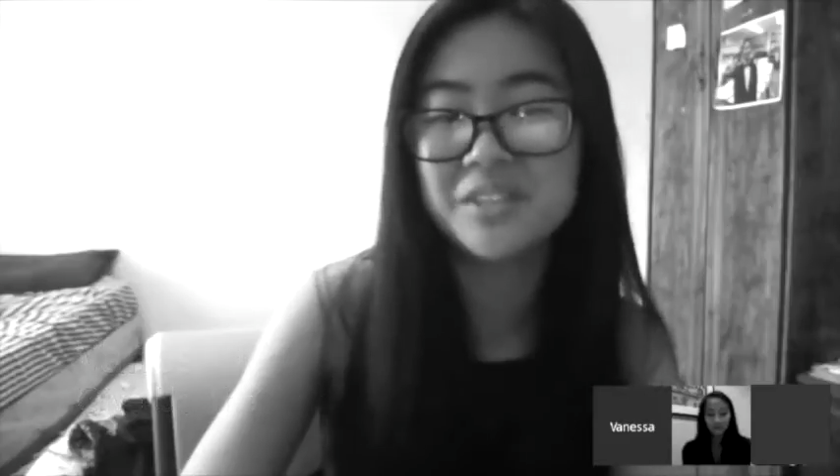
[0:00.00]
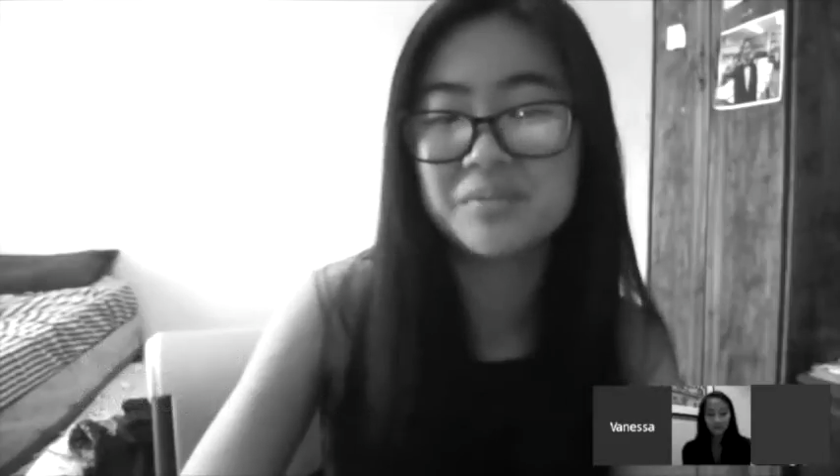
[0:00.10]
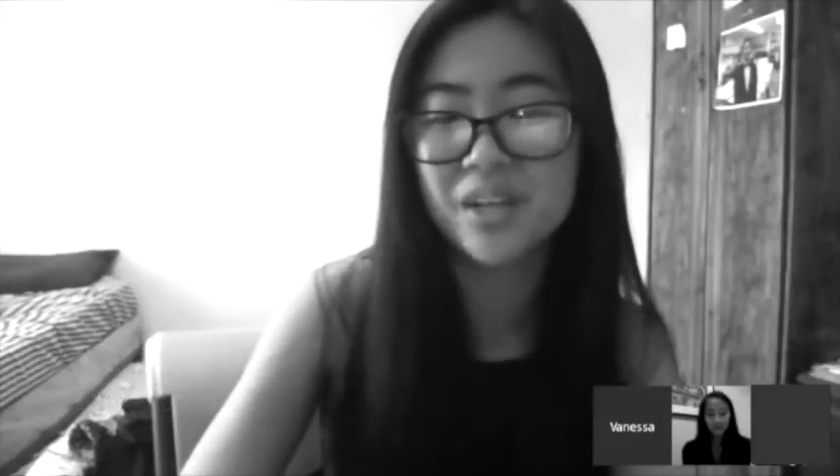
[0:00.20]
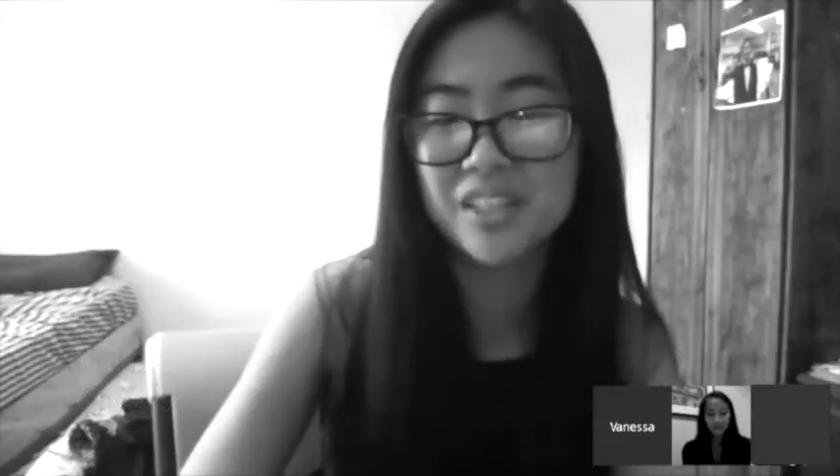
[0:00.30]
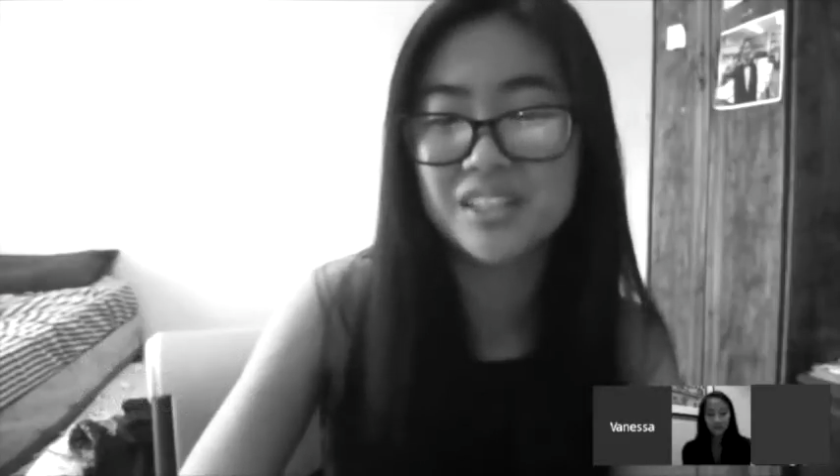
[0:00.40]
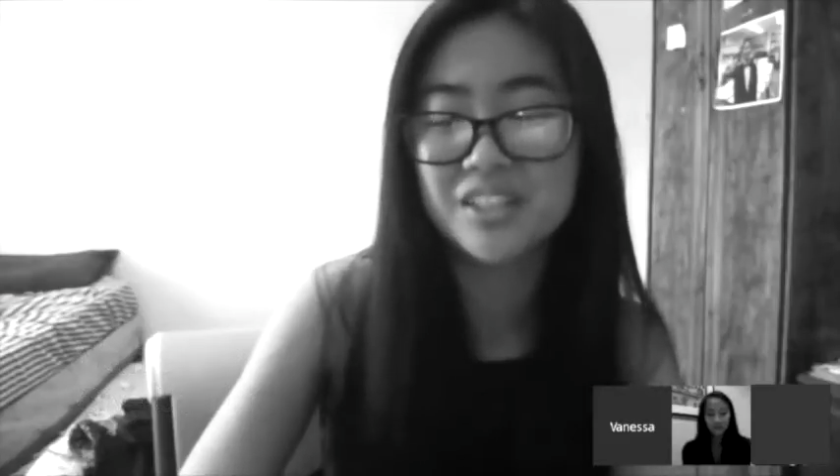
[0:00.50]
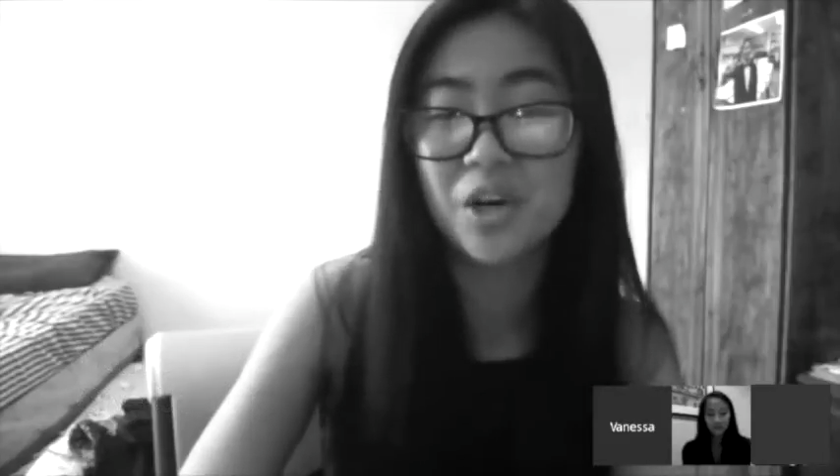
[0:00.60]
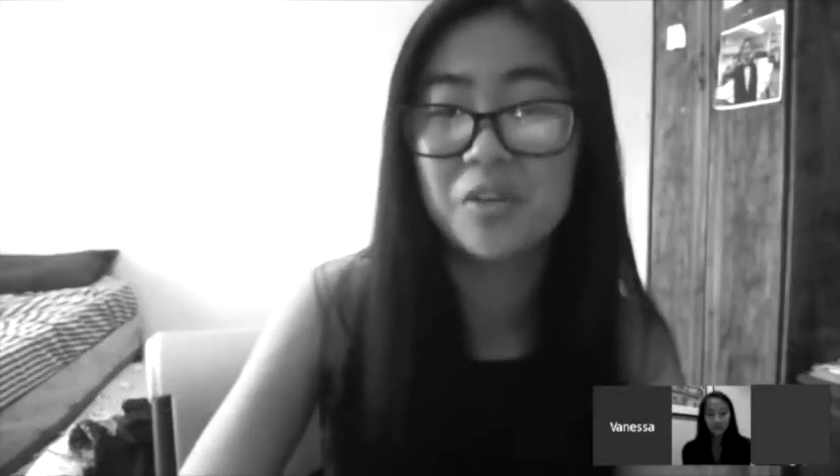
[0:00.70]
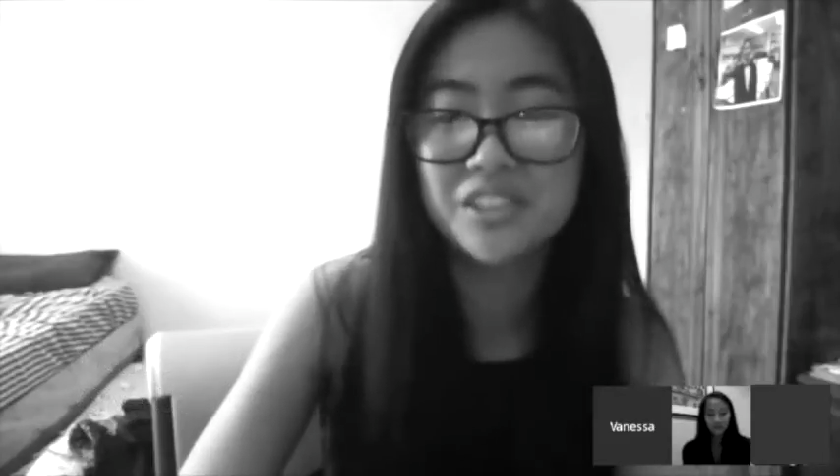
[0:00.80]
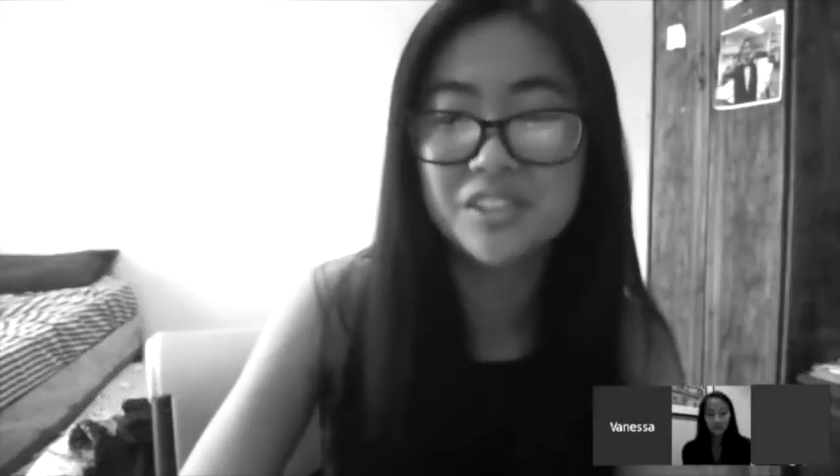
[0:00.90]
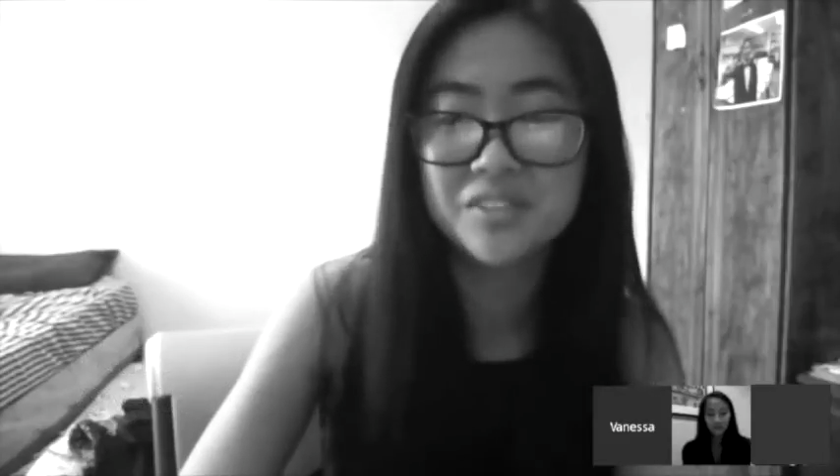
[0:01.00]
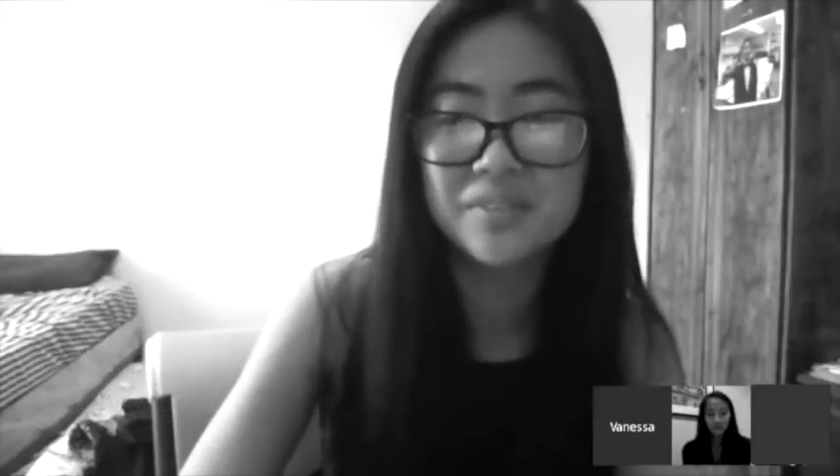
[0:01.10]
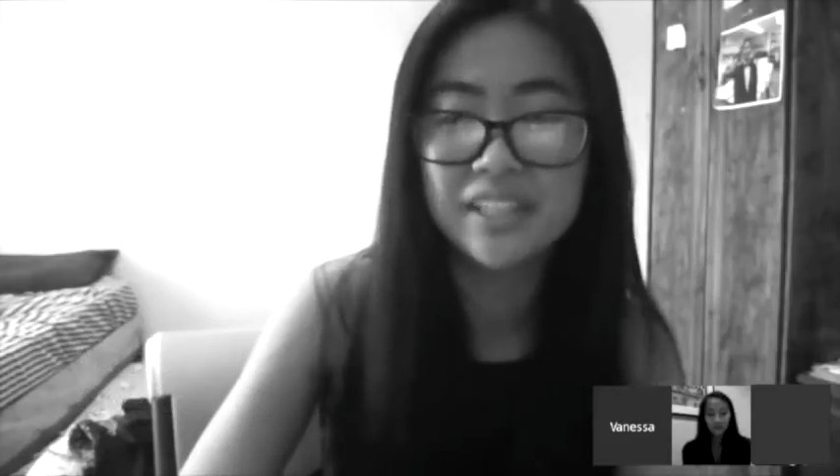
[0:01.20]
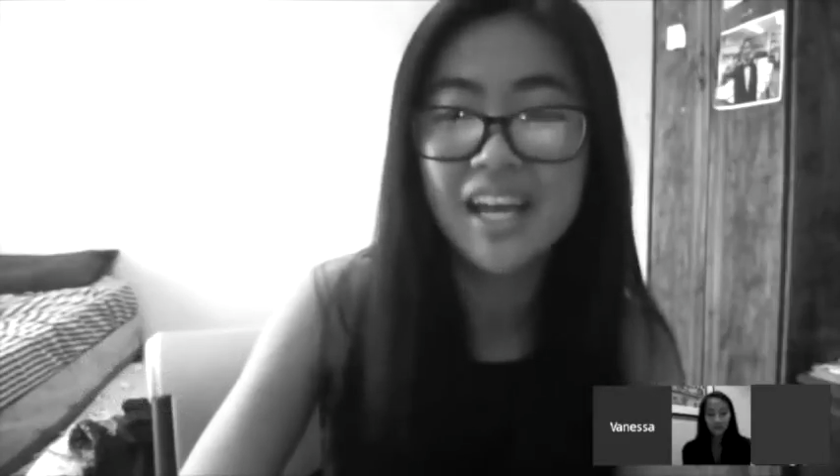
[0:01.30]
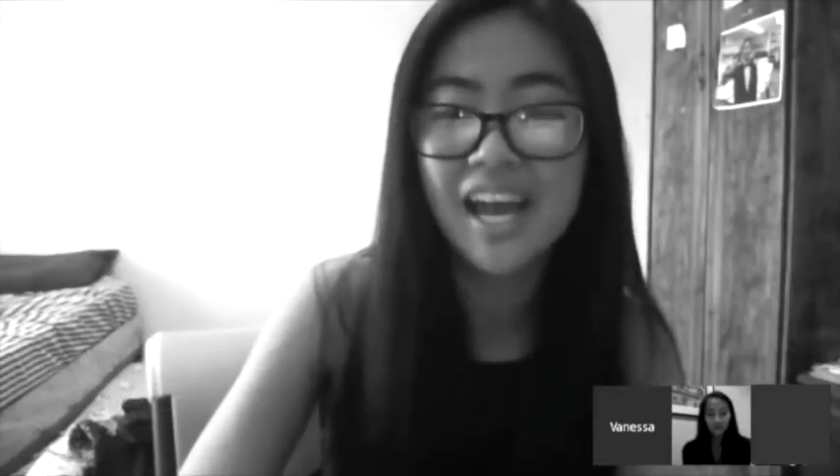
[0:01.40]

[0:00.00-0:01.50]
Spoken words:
products to homeless women